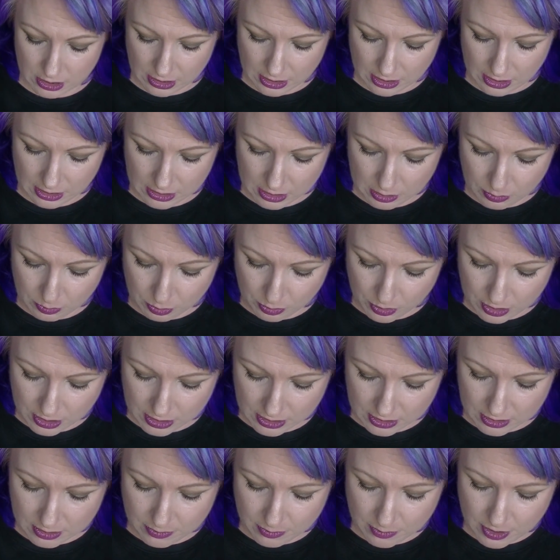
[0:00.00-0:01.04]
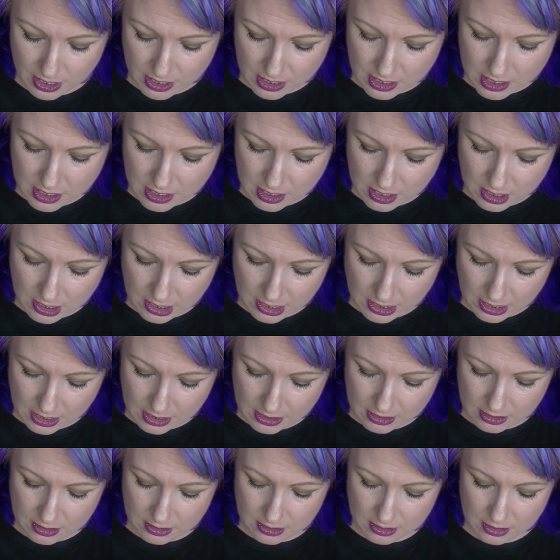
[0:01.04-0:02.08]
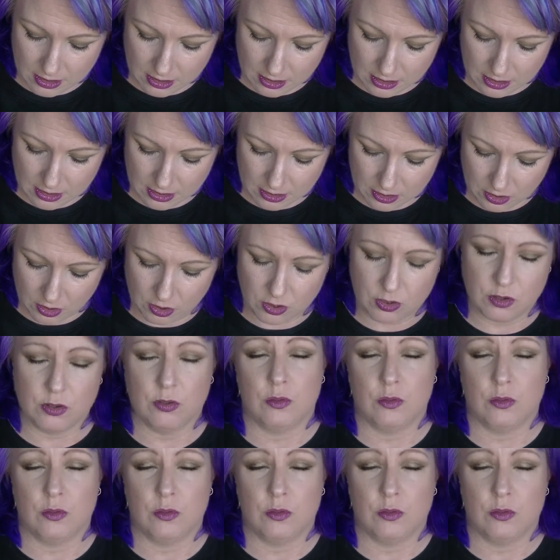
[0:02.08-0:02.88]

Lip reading: That brings my year end total